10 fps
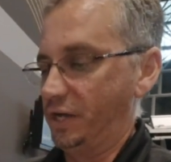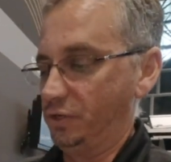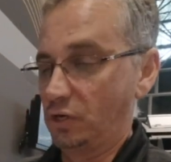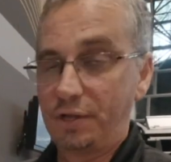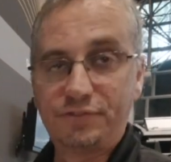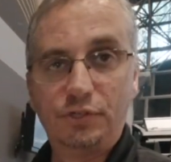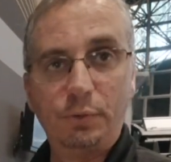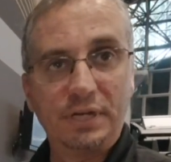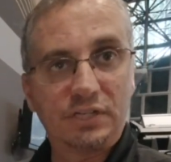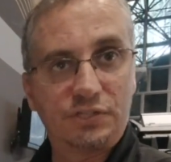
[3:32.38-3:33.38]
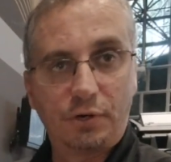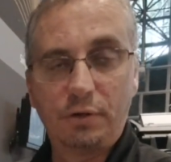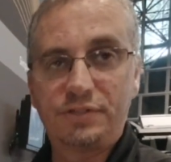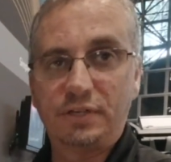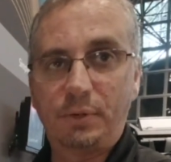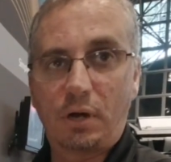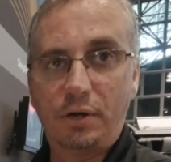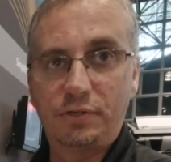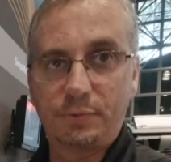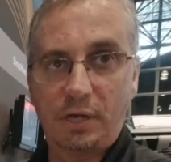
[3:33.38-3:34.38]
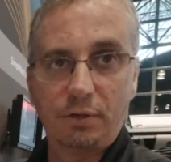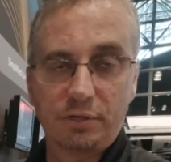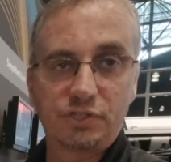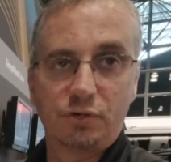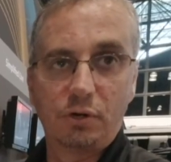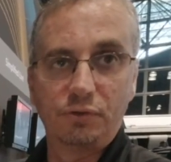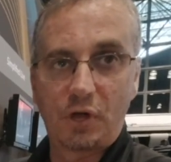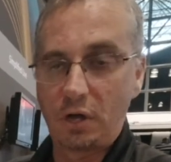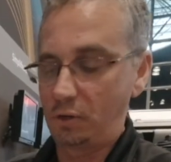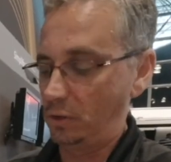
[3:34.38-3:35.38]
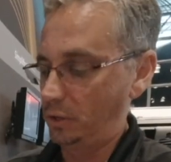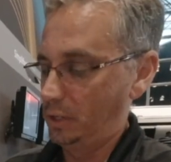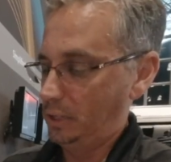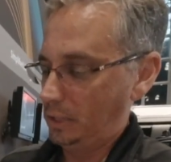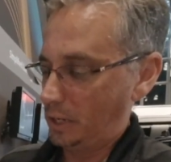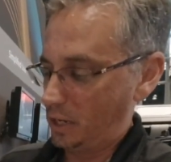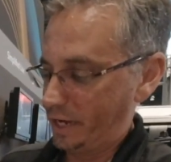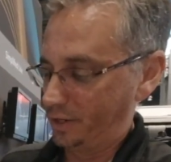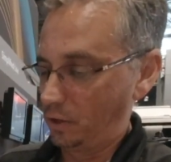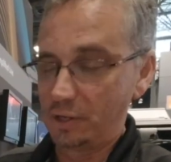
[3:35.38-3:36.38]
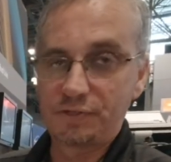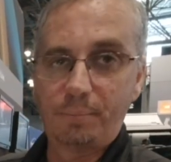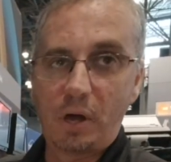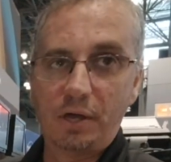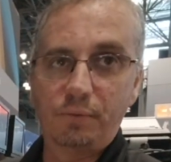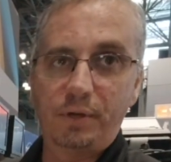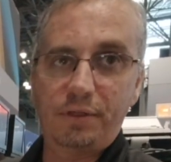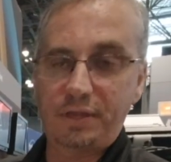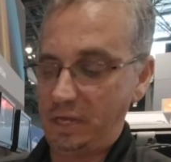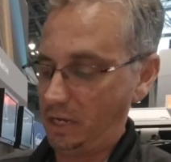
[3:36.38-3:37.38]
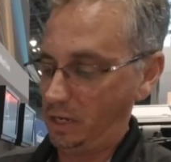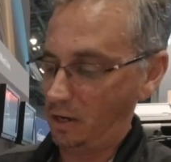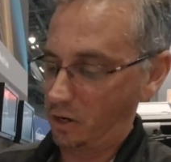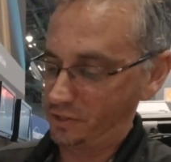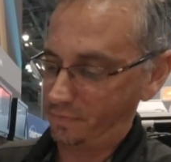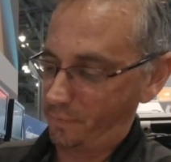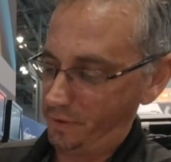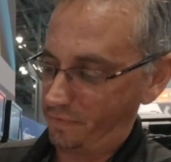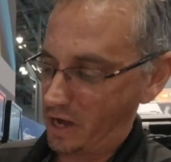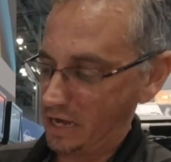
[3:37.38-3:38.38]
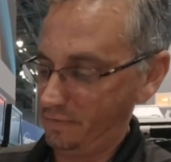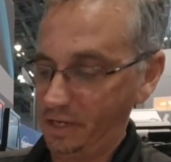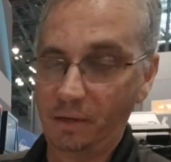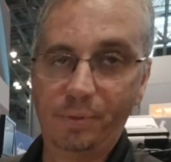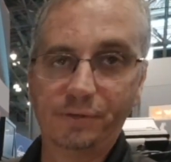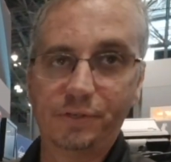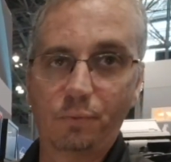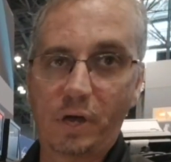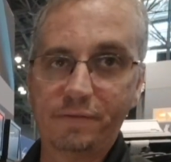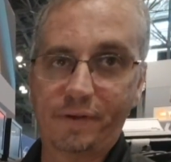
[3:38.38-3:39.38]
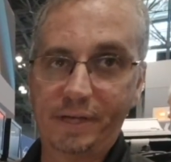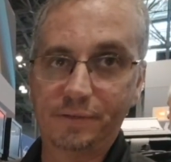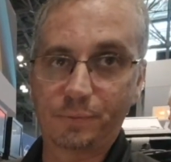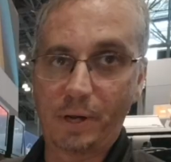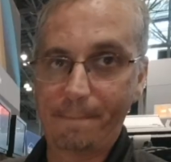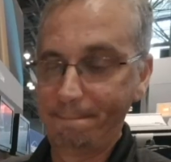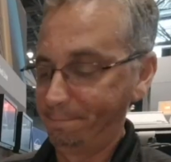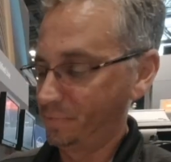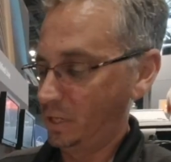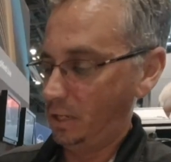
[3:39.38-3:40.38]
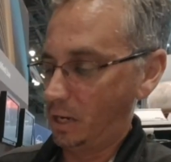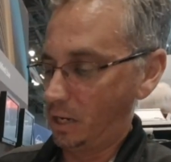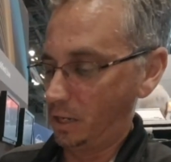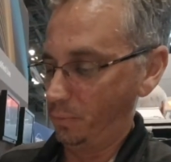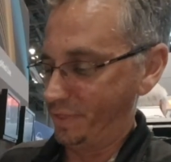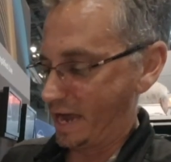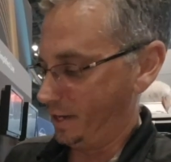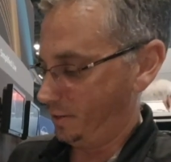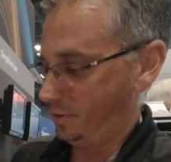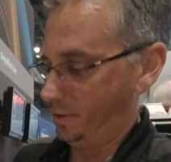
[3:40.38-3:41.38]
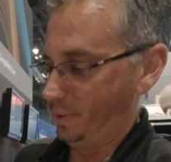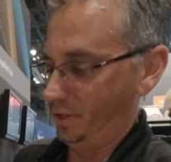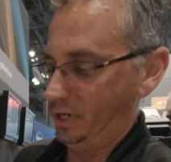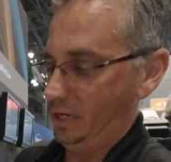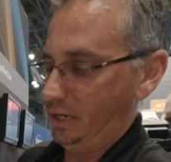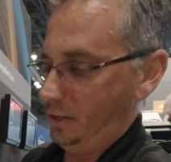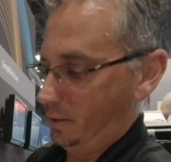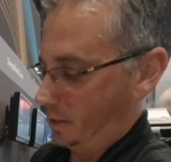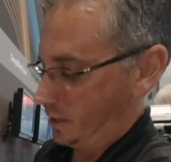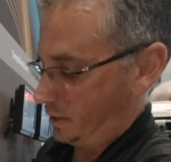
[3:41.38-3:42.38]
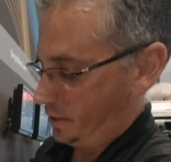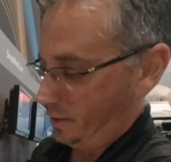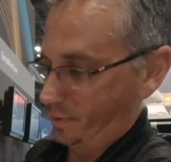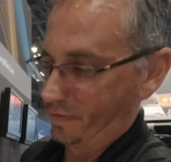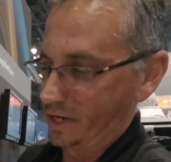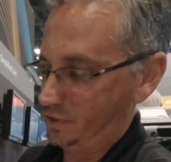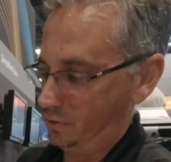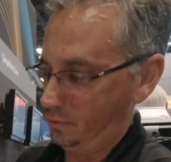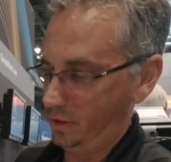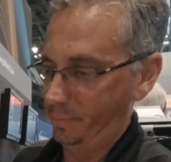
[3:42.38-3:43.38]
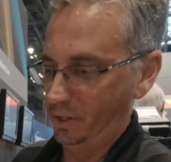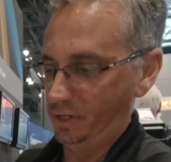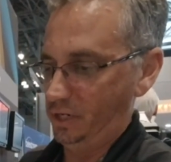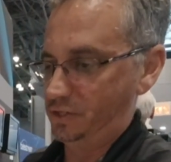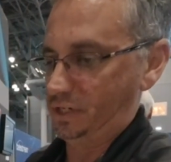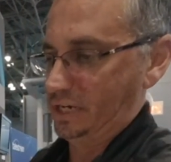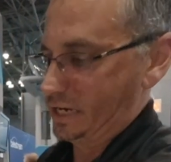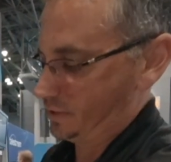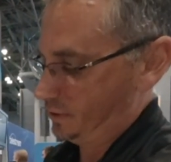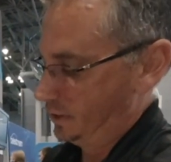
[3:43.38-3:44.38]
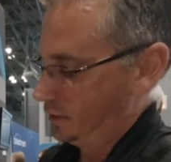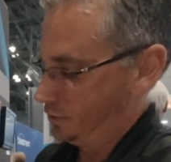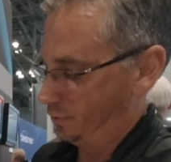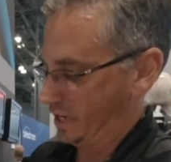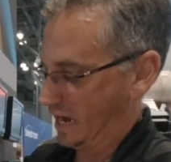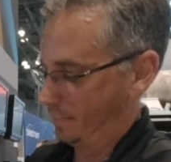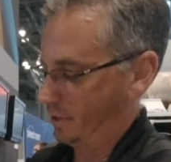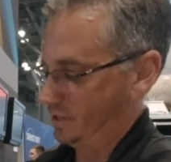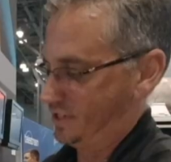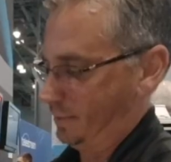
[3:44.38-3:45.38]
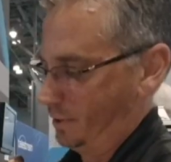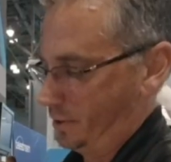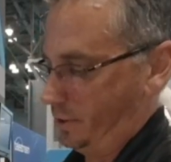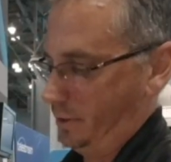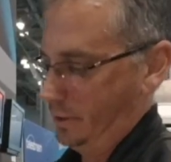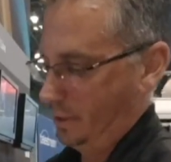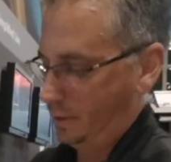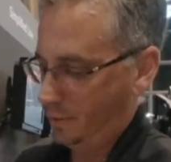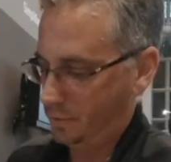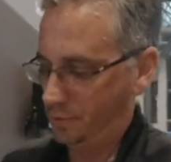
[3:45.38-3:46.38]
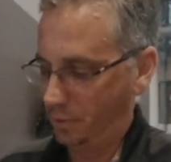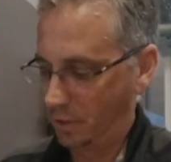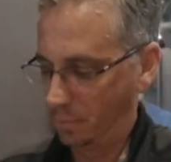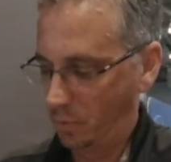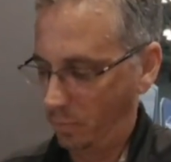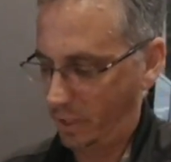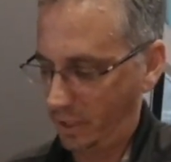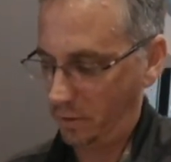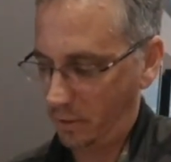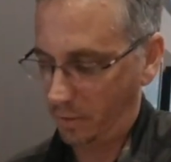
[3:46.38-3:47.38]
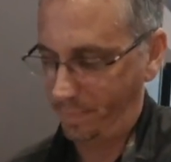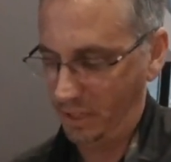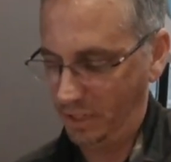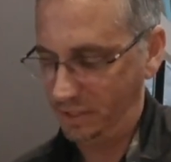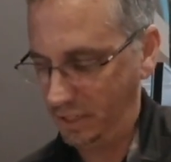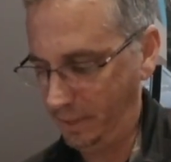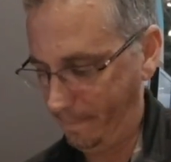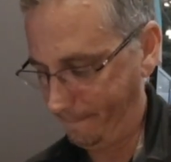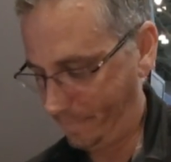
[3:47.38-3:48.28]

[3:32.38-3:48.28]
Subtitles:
You can also do an external SIM card as well, or external dongle. And it'll also bond with a RJ45 and a built-in Wi-Fi as well. With that, the ability, it provides you the ability to connect to a camera similar to our mobile, our PDT.